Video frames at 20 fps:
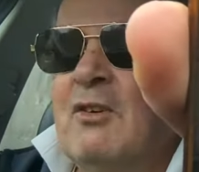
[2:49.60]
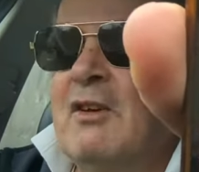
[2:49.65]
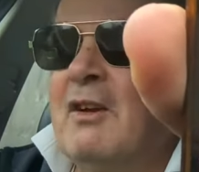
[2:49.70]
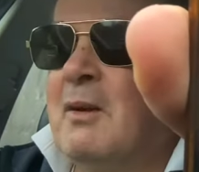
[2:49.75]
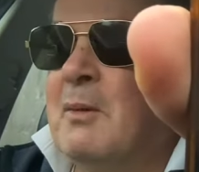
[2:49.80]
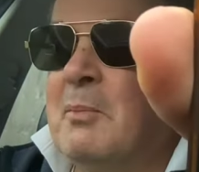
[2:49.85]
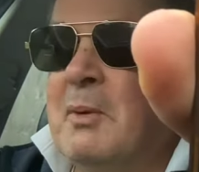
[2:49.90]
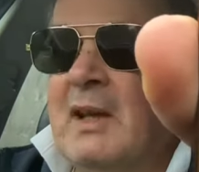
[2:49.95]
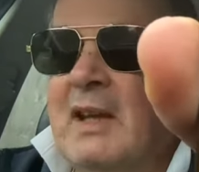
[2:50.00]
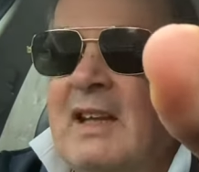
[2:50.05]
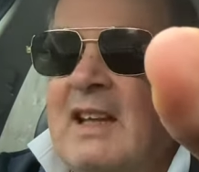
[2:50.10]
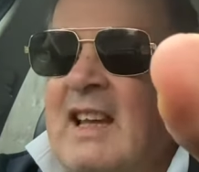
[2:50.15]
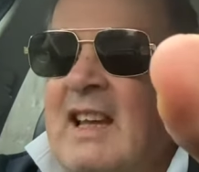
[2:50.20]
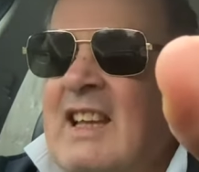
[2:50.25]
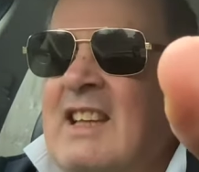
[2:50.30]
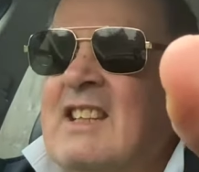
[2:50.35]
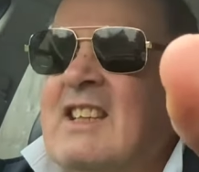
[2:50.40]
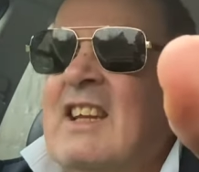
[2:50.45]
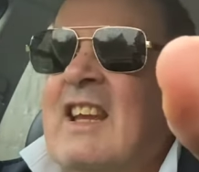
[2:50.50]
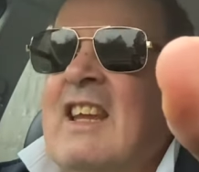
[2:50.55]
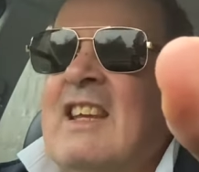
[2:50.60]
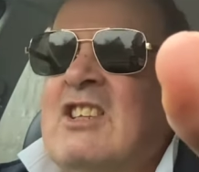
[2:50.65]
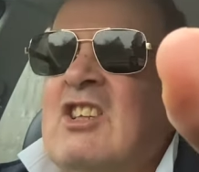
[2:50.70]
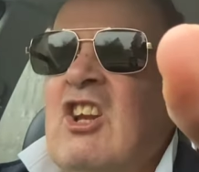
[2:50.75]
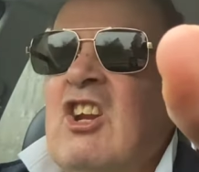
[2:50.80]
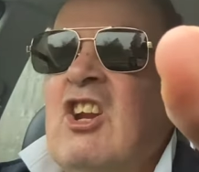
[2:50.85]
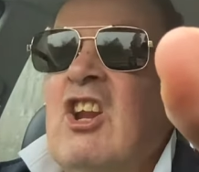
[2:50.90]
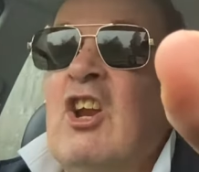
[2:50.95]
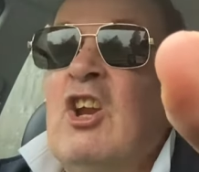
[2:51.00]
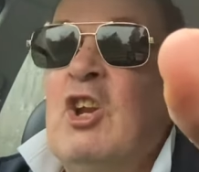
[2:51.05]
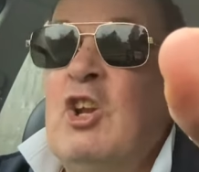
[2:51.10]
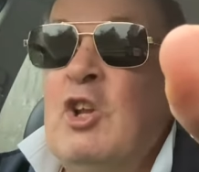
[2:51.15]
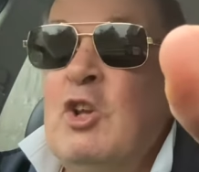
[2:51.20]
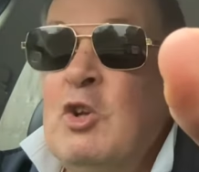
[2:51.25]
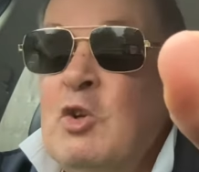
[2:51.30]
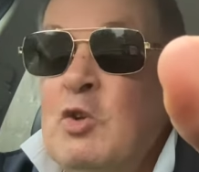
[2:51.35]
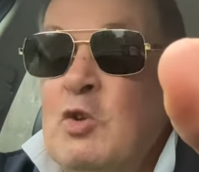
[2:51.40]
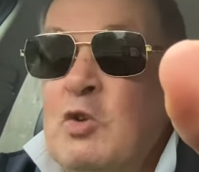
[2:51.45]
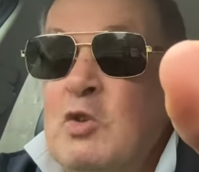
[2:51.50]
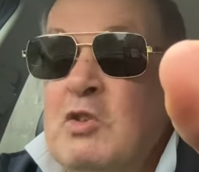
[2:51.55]
going to be. He's going to
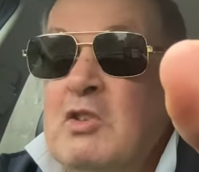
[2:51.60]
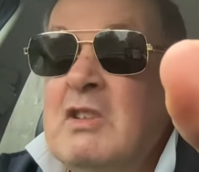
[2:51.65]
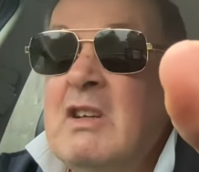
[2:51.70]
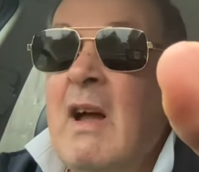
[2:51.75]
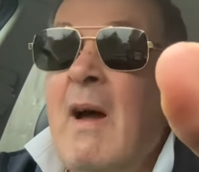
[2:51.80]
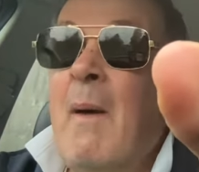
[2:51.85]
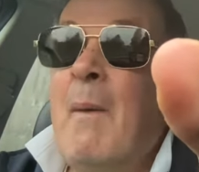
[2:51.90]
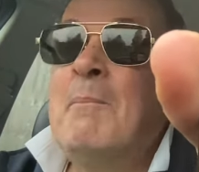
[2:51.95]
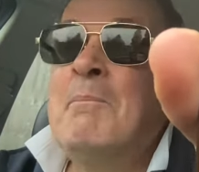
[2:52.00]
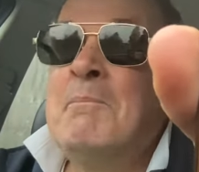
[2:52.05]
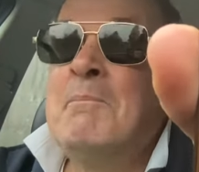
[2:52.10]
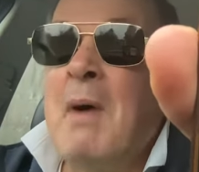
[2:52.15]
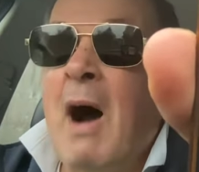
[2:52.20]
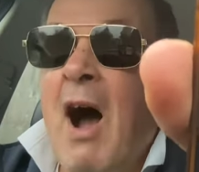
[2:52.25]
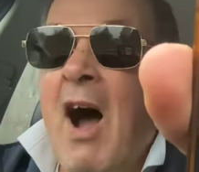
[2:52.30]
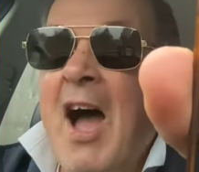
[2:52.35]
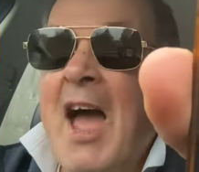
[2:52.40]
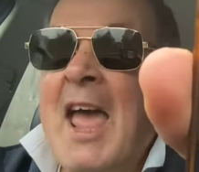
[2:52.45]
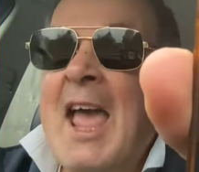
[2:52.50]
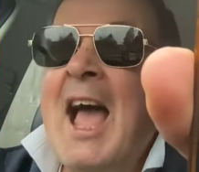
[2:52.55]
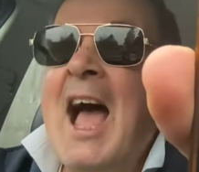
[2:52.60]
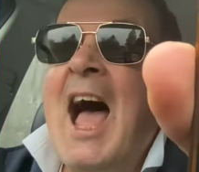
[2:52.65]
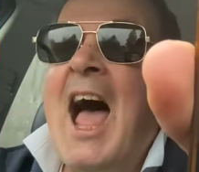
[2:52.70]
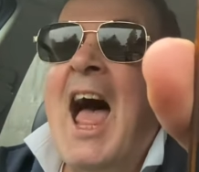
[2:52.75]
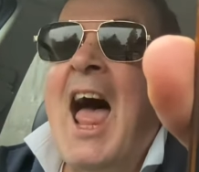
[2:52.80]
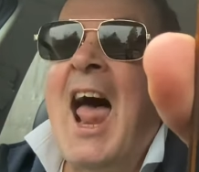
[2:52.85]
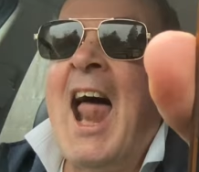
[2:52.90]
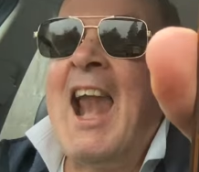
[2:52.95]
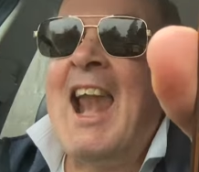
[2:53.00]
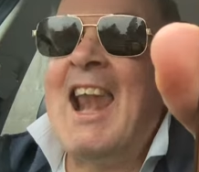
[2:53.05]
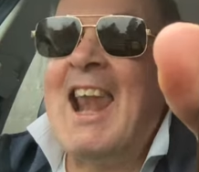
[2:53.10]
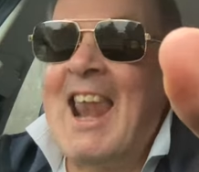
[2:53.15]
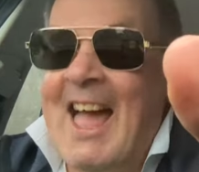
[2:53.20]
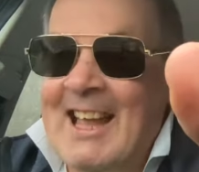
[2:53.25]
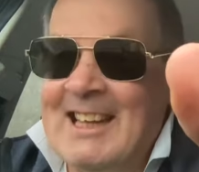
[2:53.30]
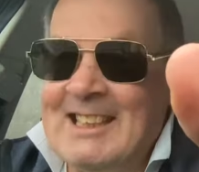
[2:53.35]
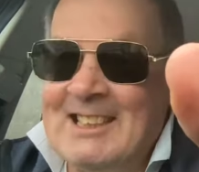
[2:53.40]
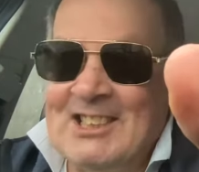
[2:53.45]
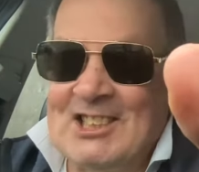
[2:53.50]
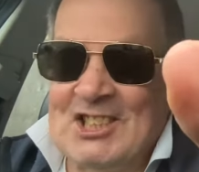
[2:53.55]
lose by a
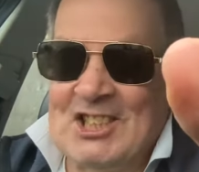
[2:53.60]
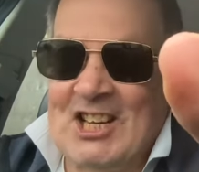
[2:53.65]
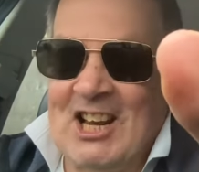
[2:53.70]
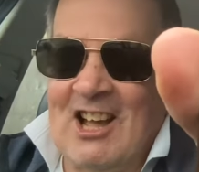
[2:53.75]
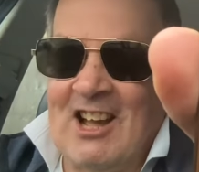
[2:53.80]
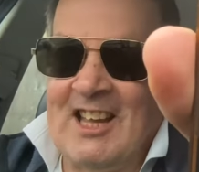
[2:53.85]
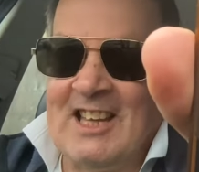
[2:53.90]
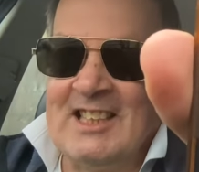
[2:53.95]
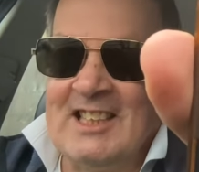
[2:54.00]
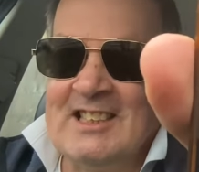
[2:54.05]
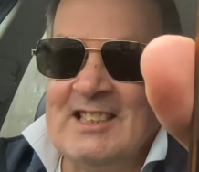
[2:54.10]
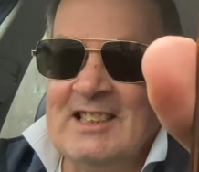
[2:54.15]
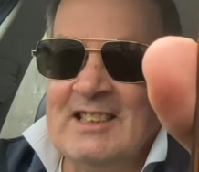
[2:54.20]
landslide.